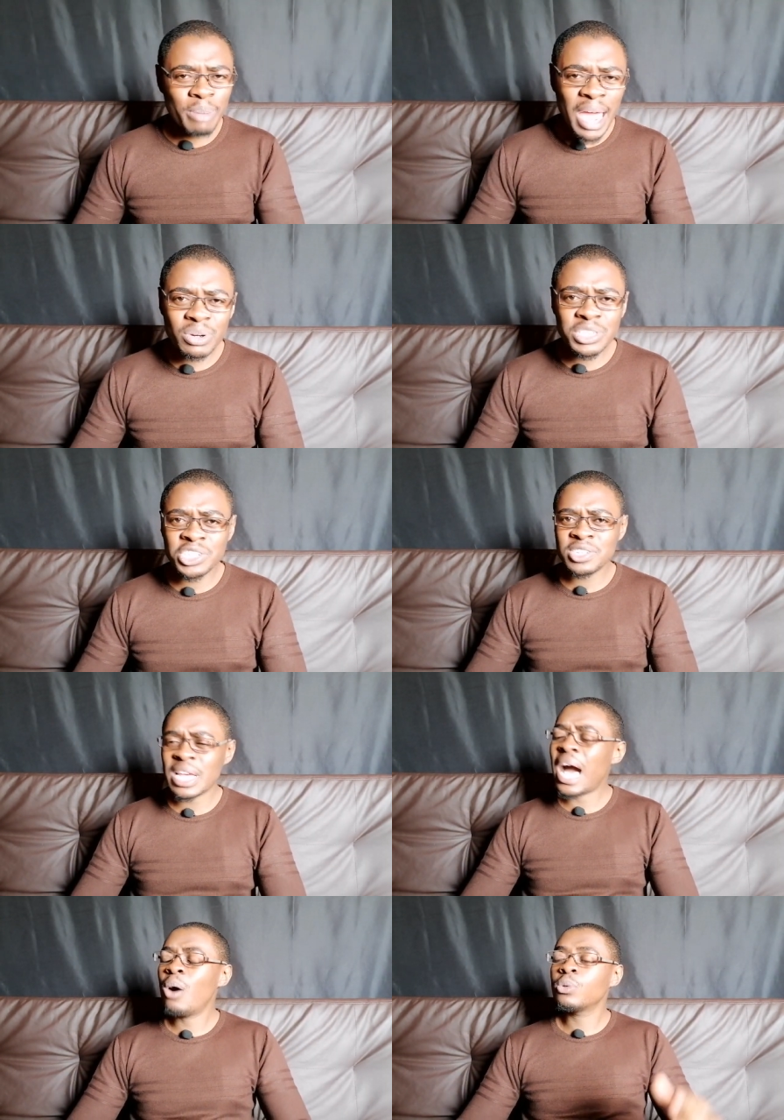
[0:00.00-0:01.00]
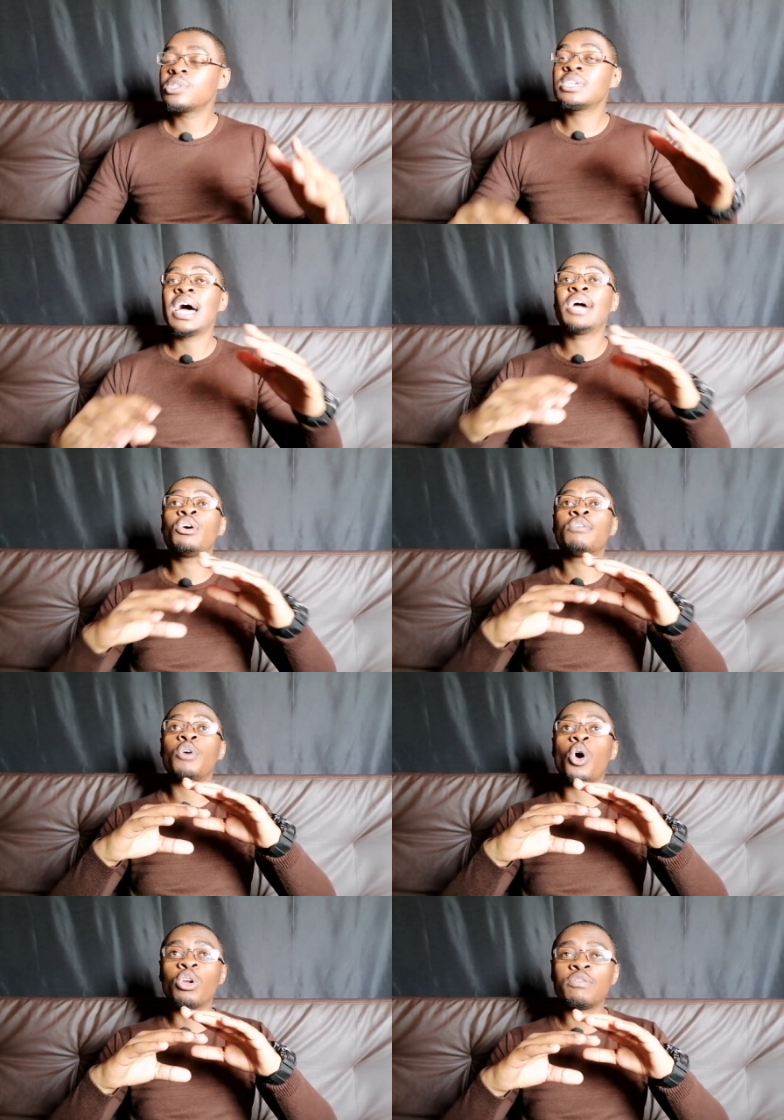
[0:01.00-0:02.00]
marriages outside of
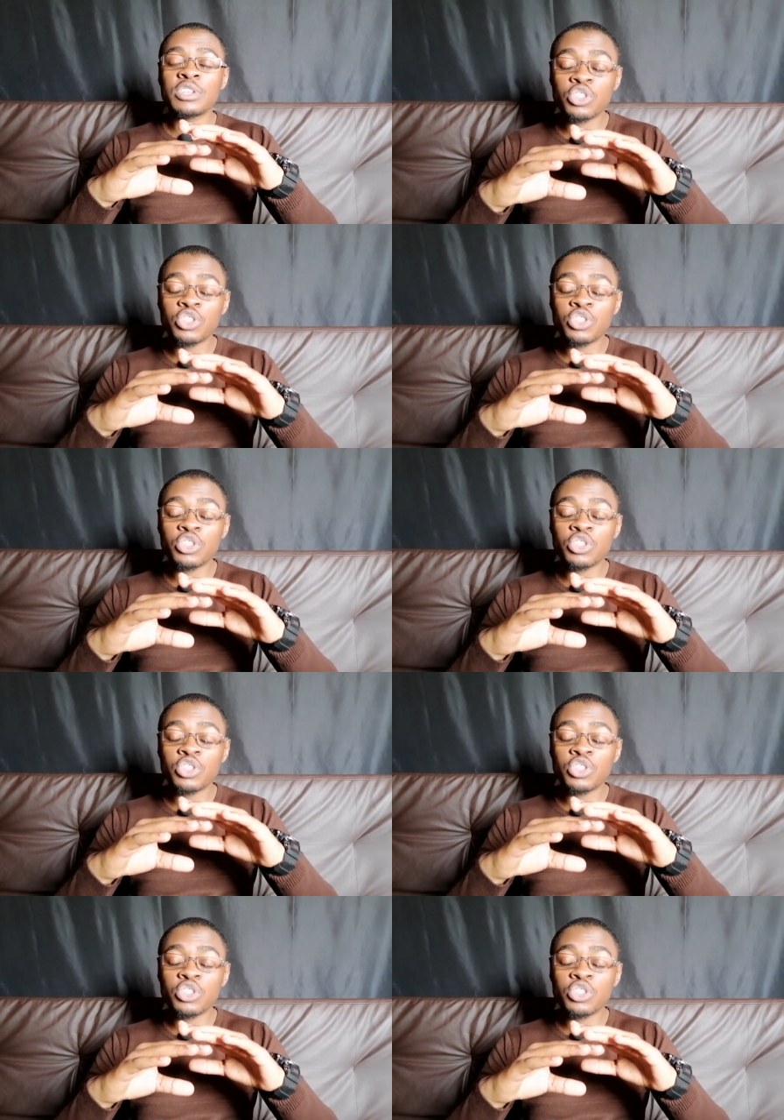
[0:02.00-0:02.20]
all of